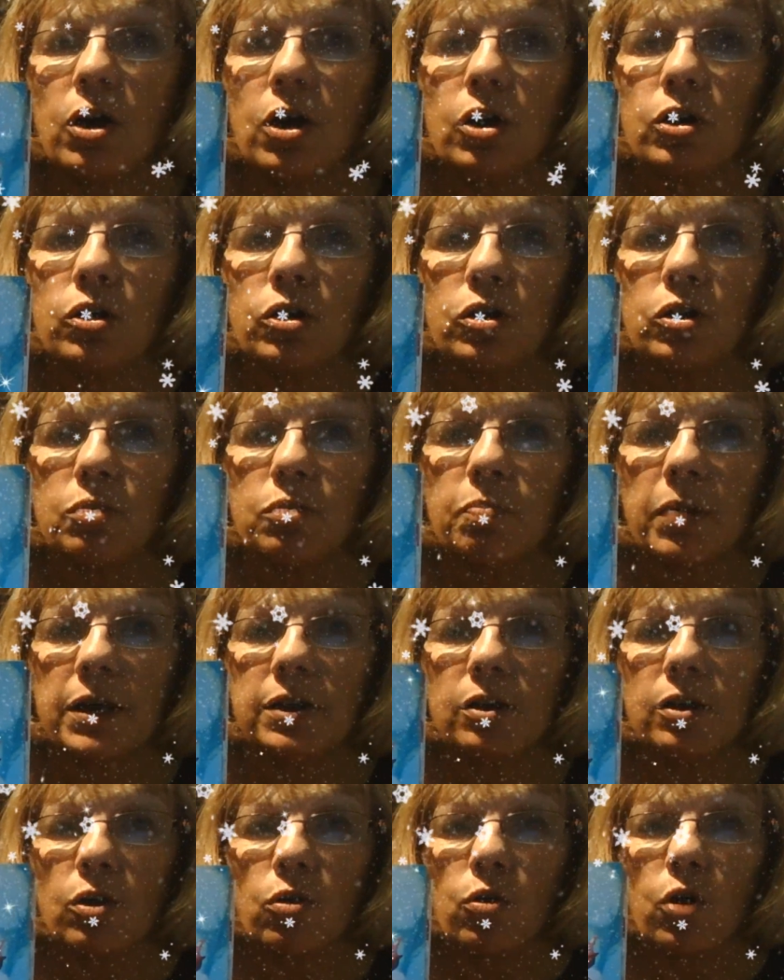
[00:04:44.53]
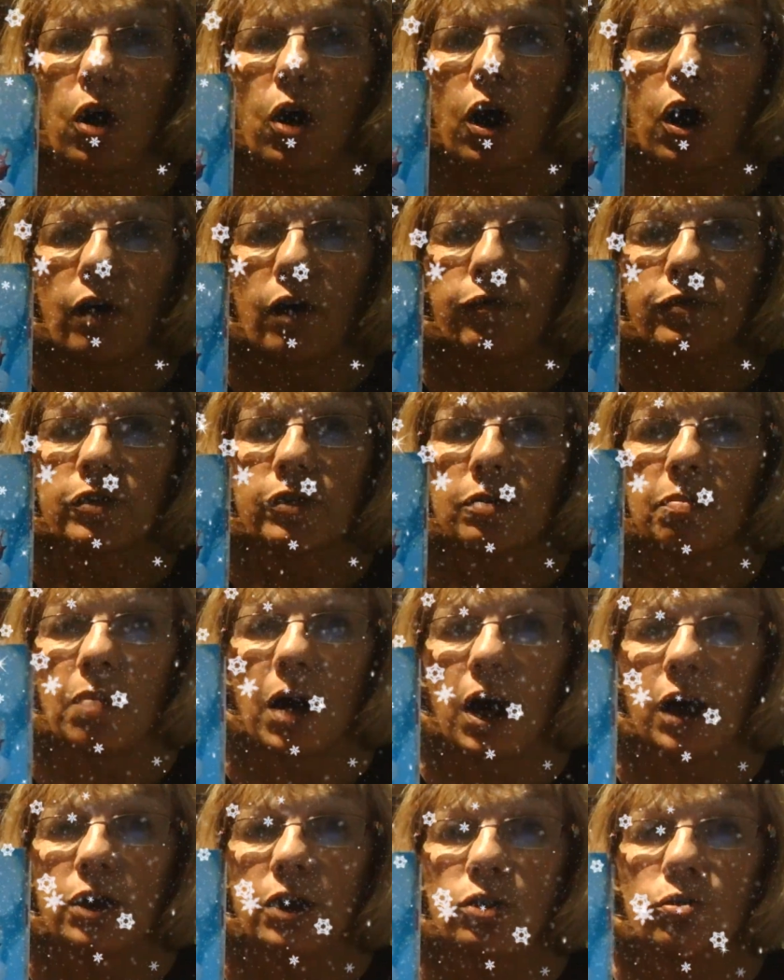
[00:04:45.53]
"You'd better look after
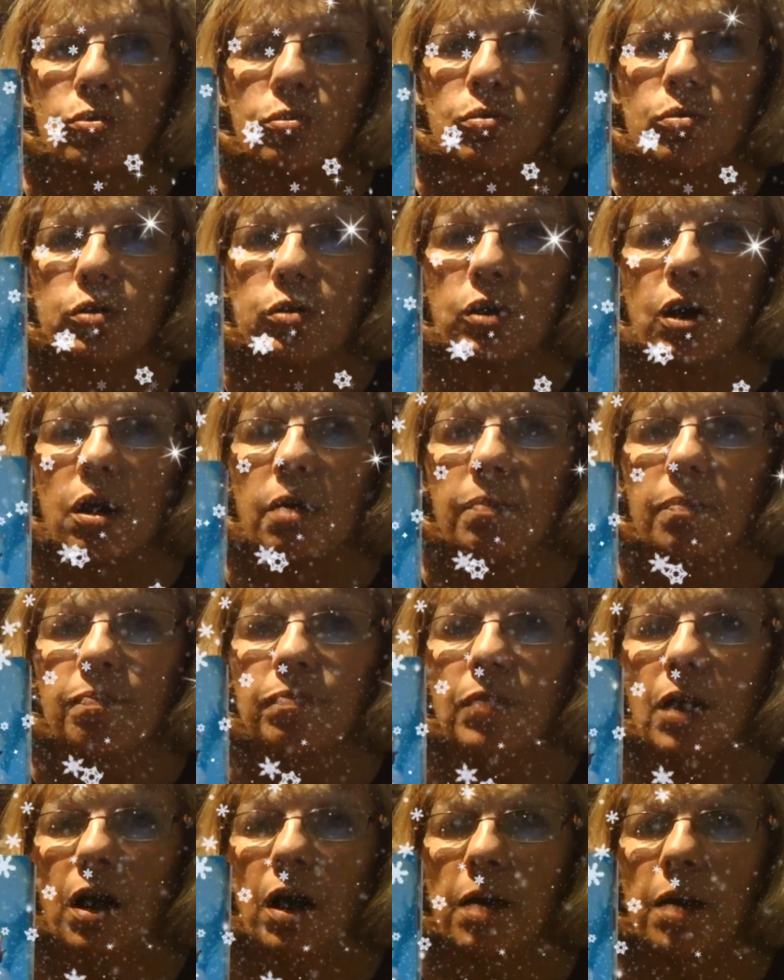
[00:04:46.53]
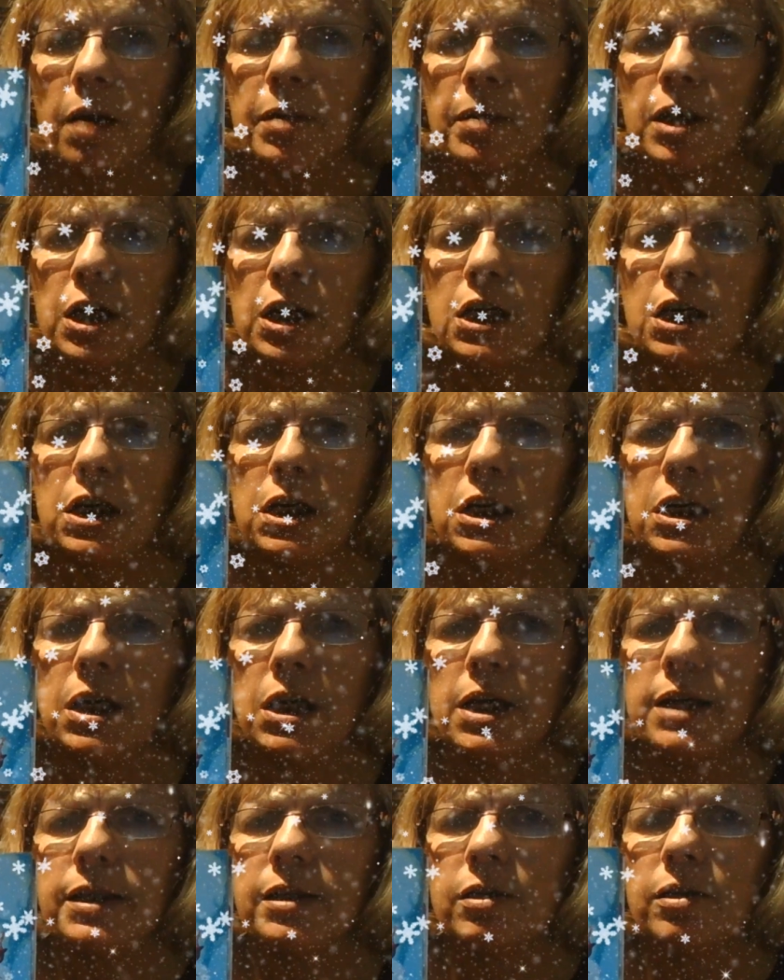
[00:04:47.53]
my daughter. I'm a
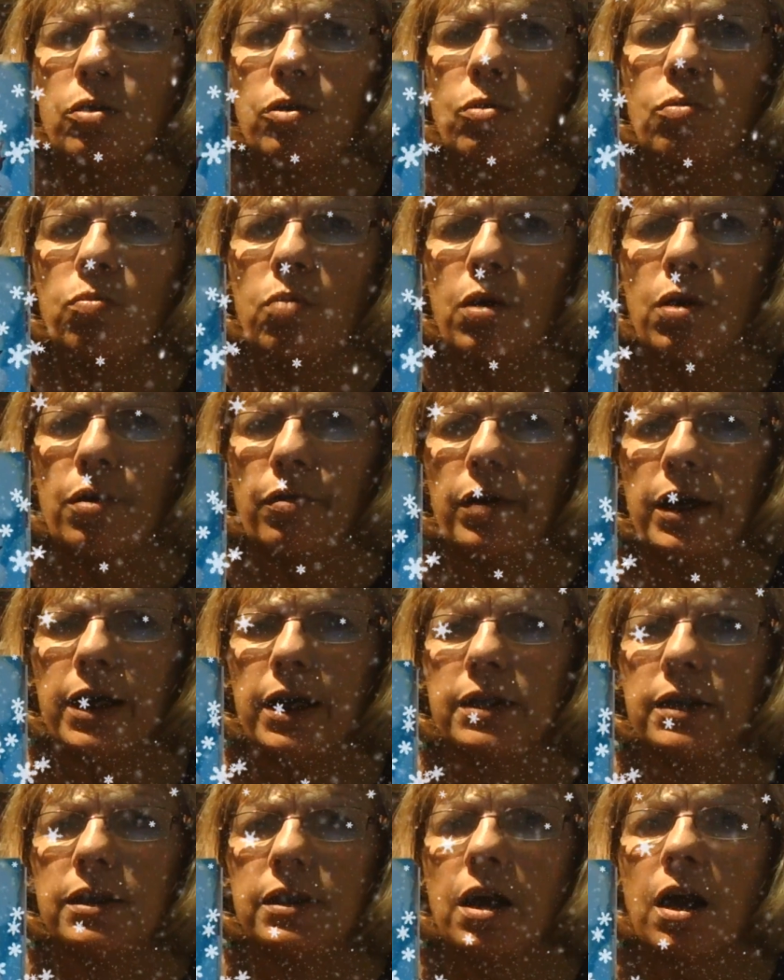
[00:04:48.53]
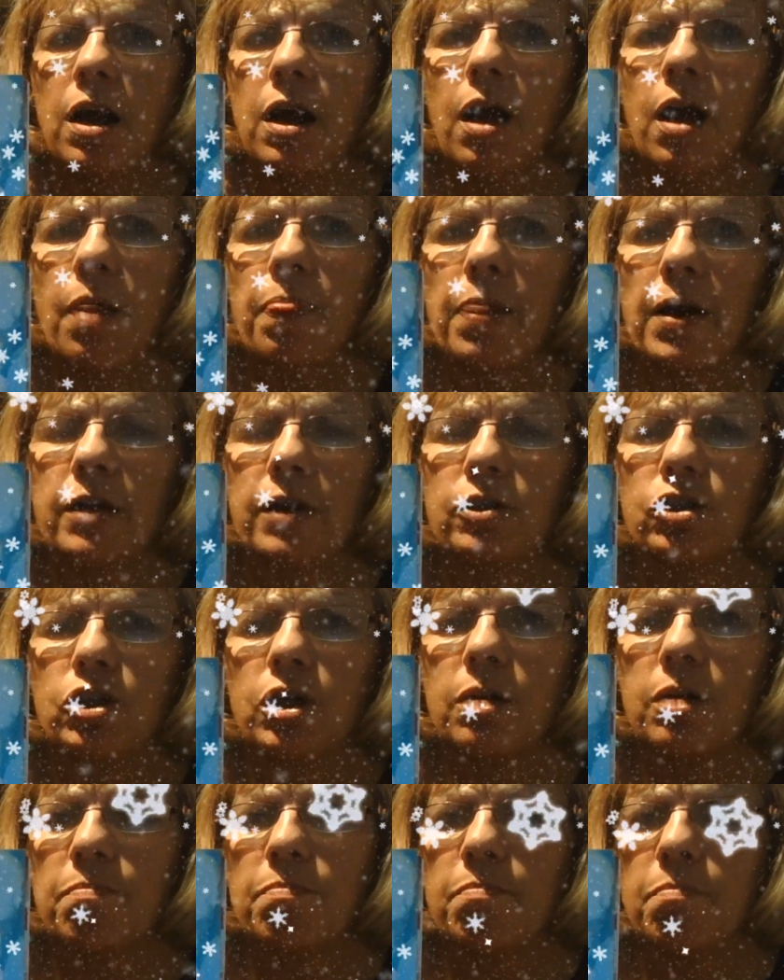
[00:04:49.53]
little worried that
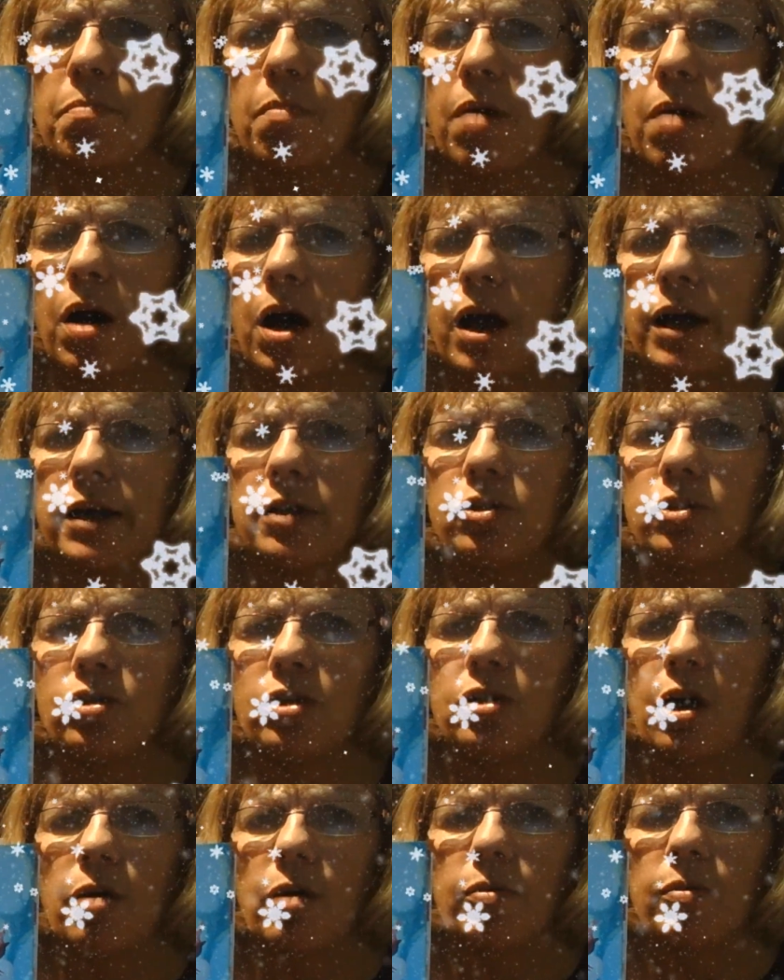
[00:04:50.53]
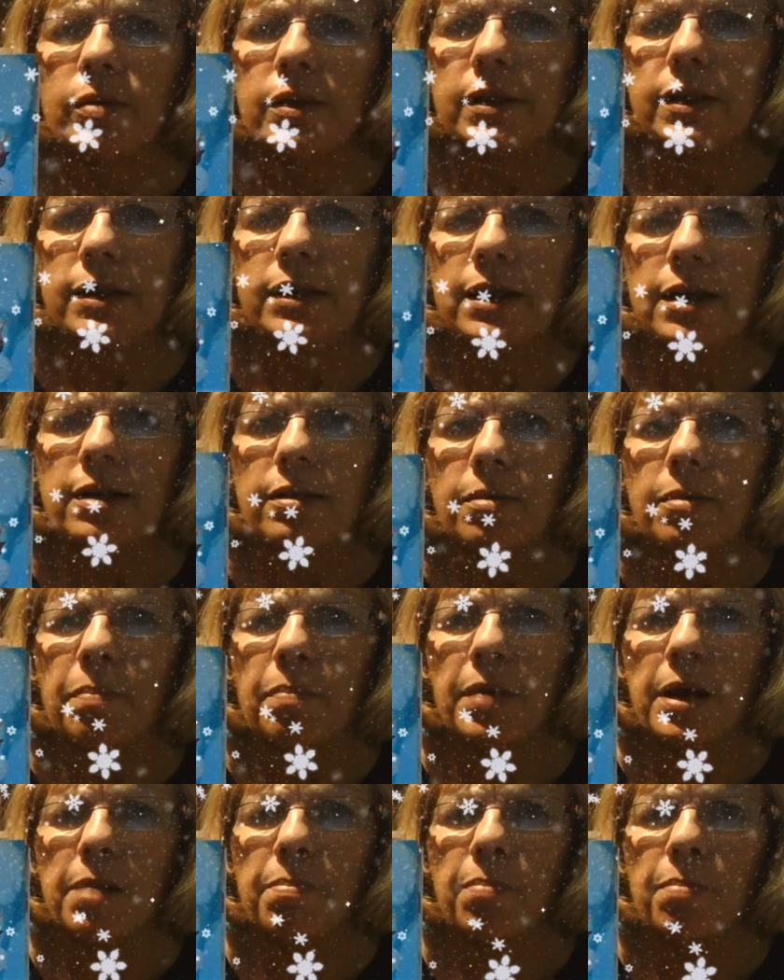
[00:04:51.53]
she might go and see the
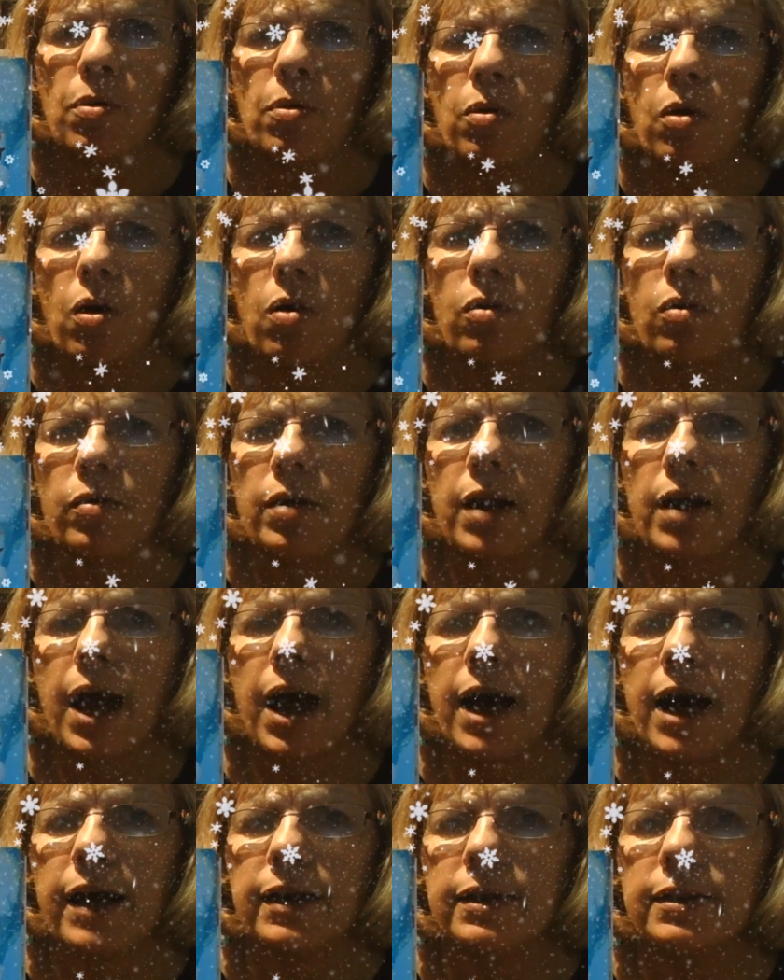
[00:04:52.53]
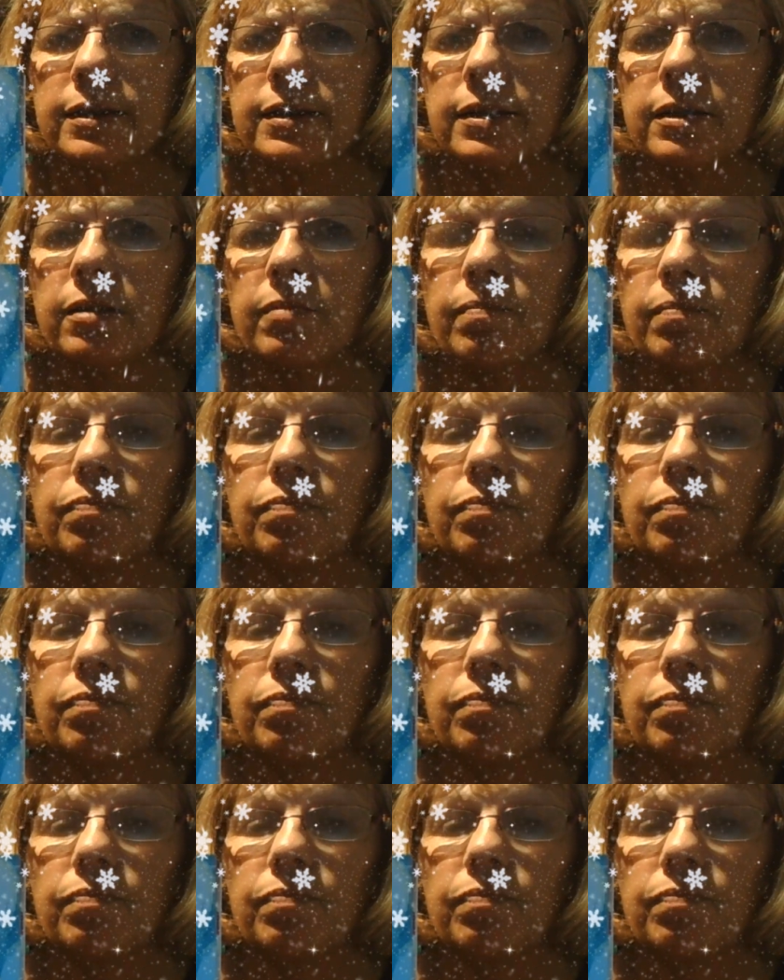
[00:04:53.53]
people on land."